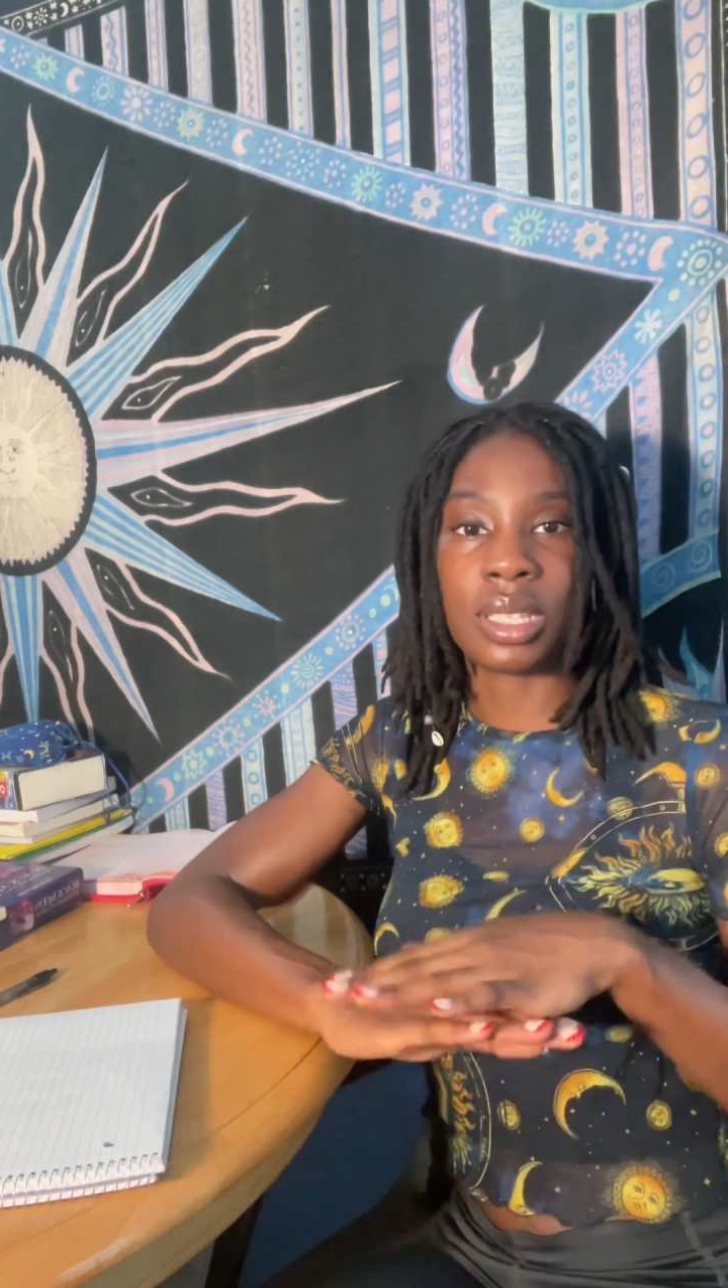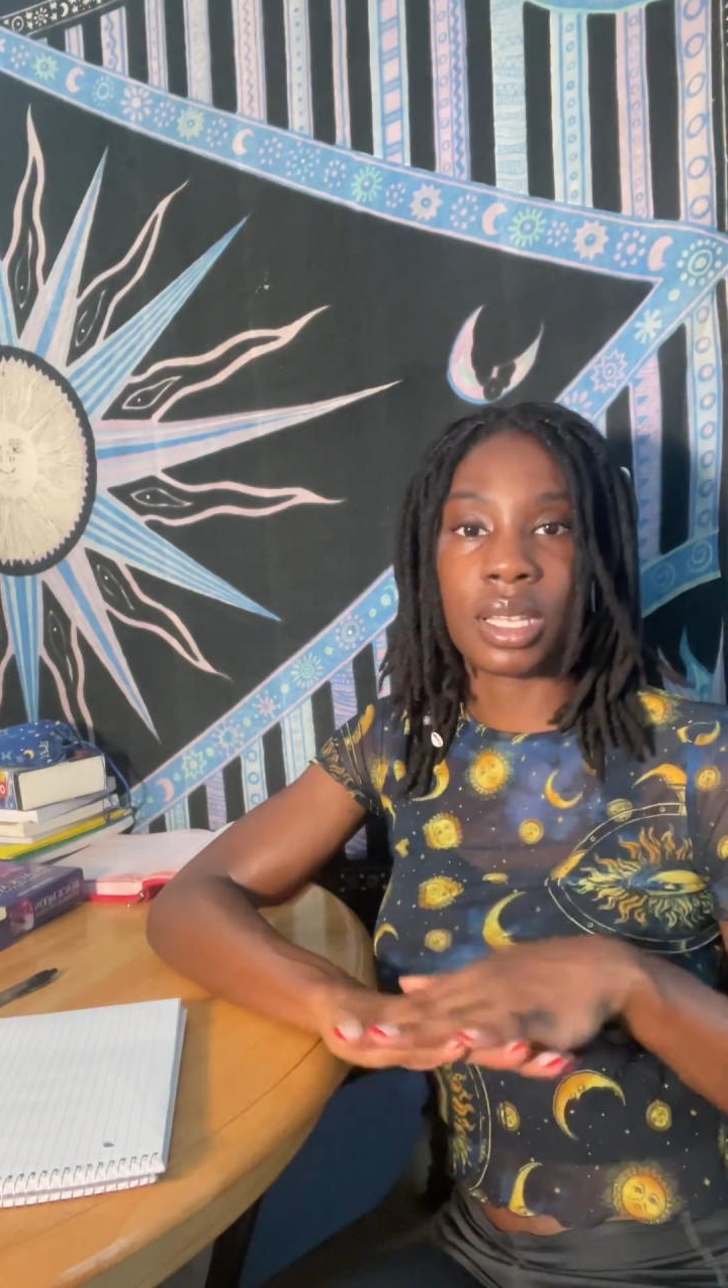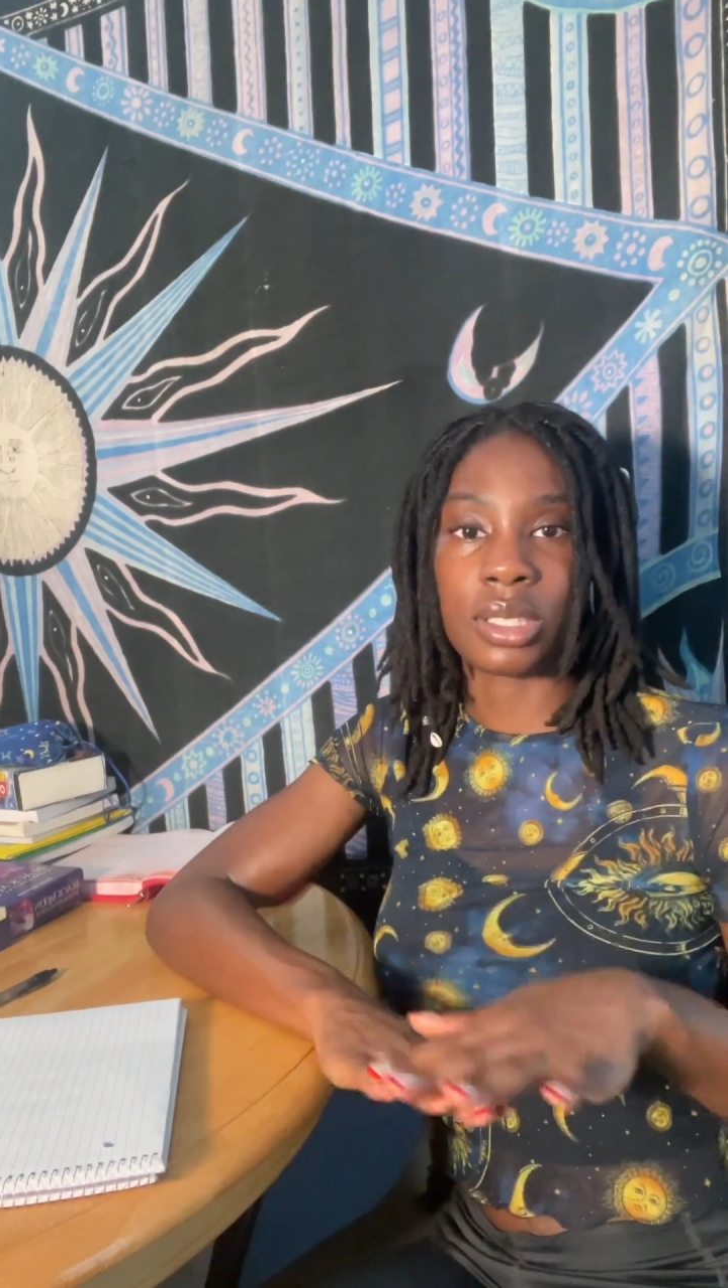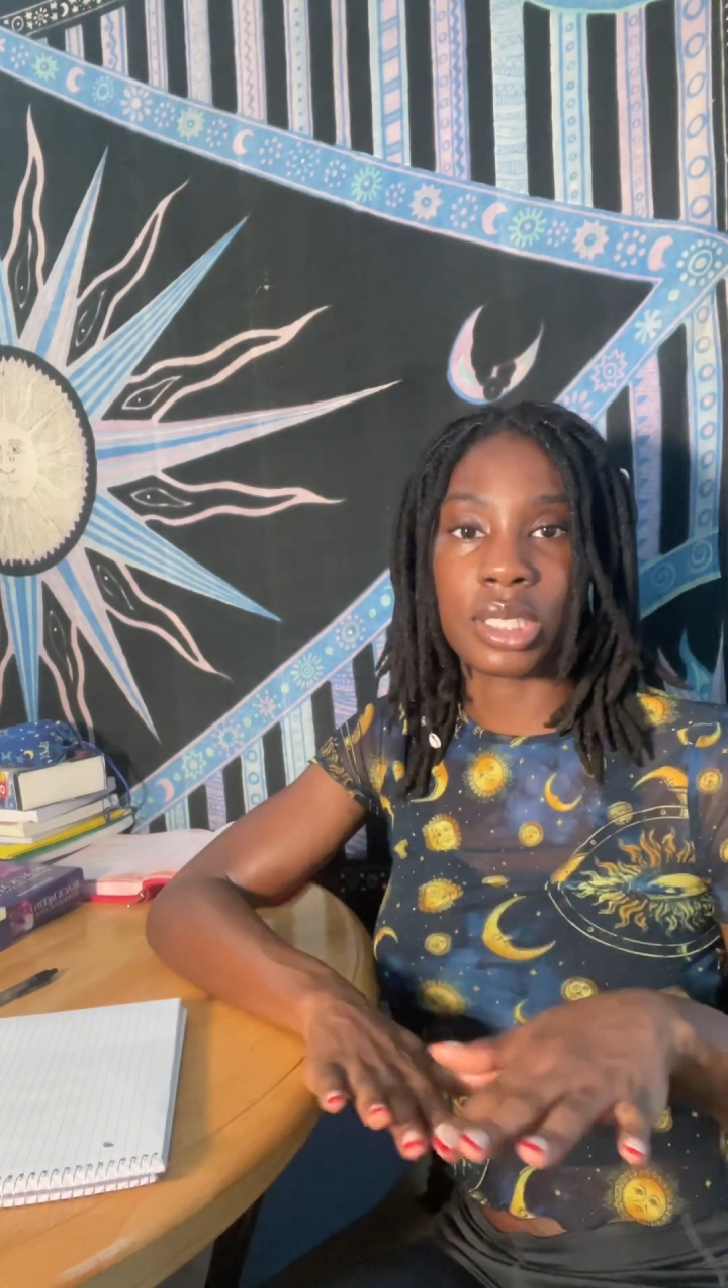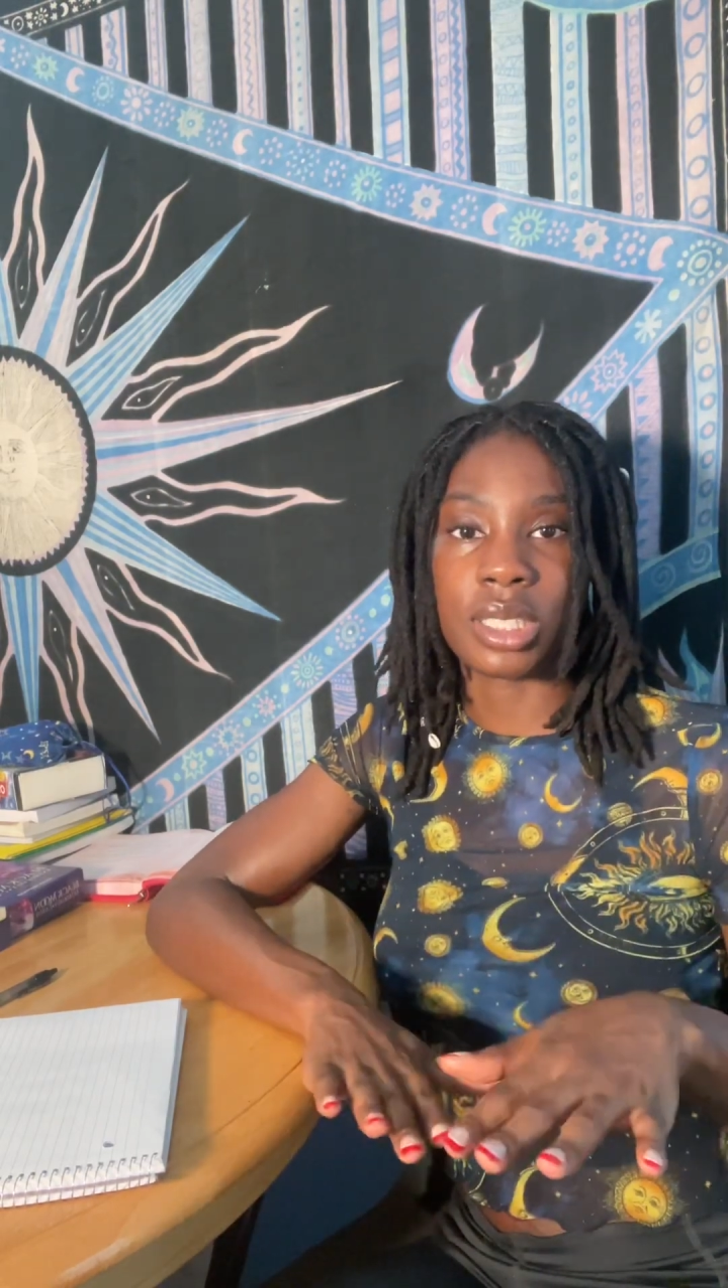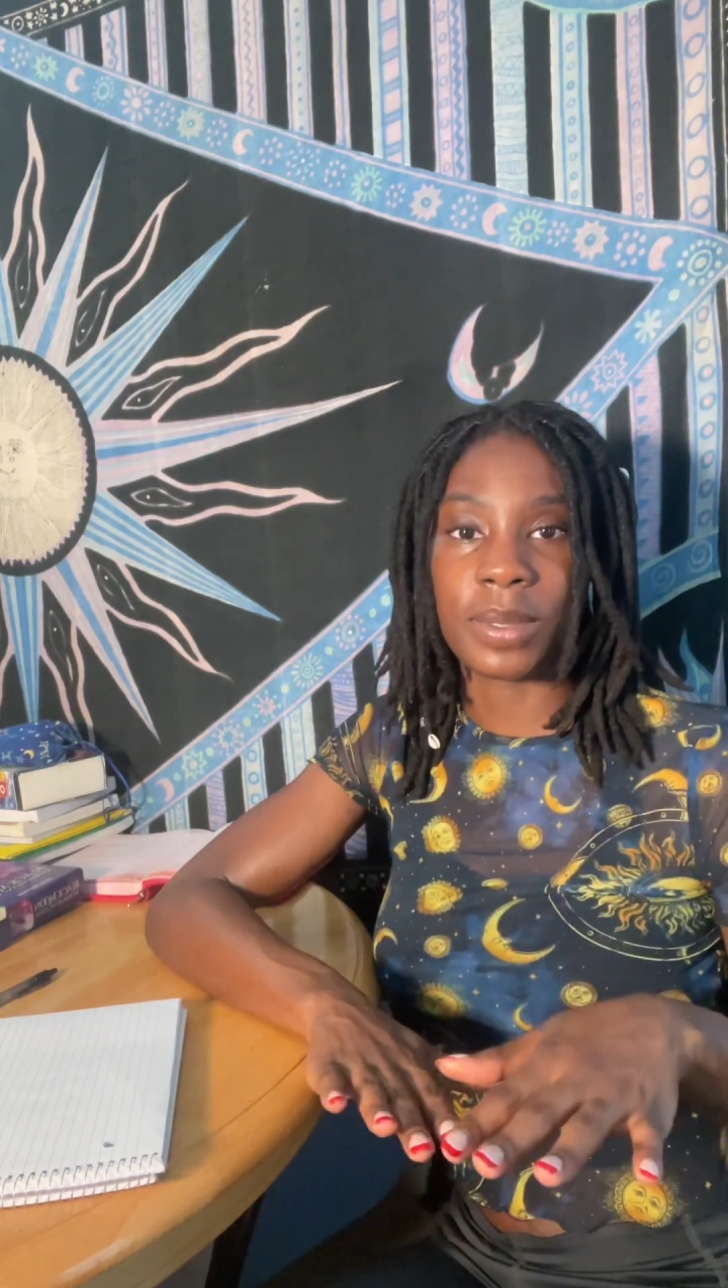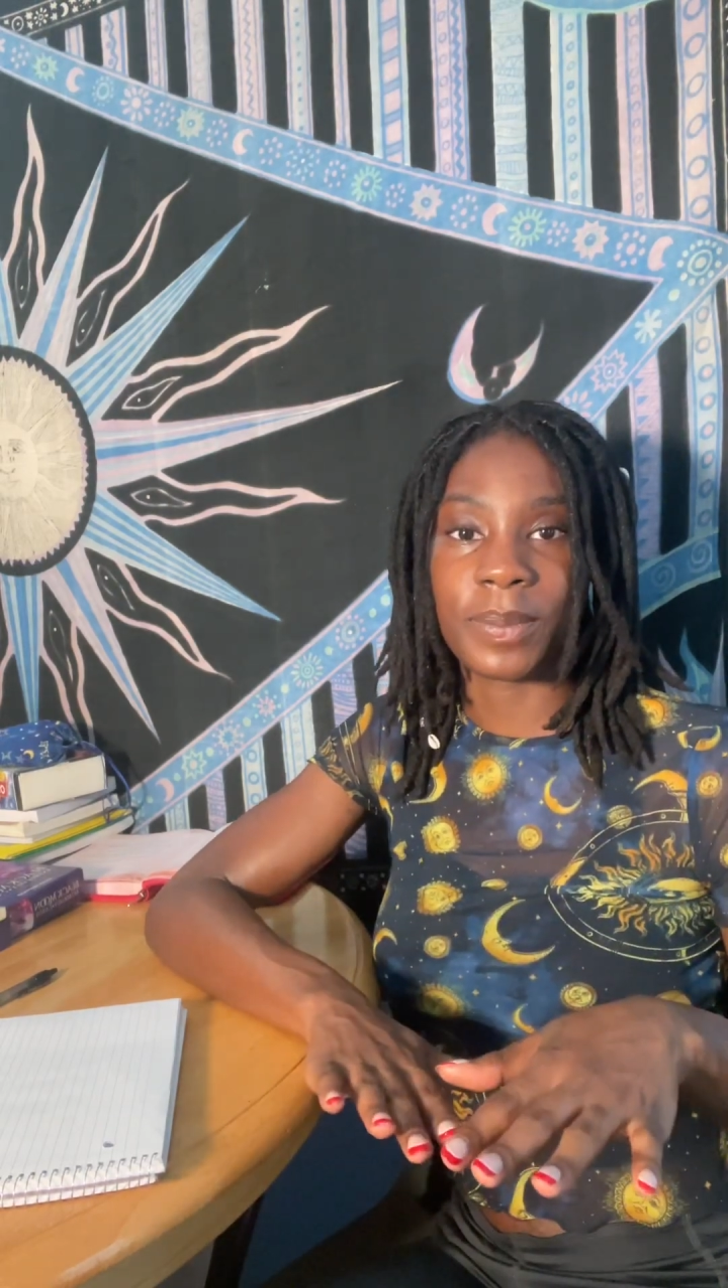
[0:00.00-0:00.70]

energy.